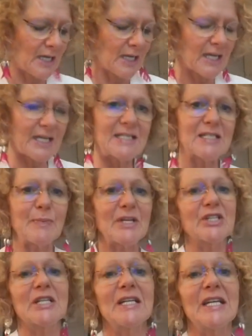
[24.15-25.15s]

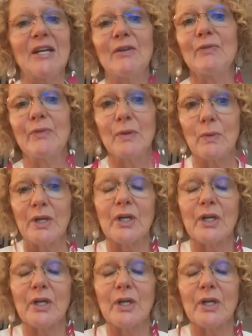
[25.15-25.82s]
especially if we want to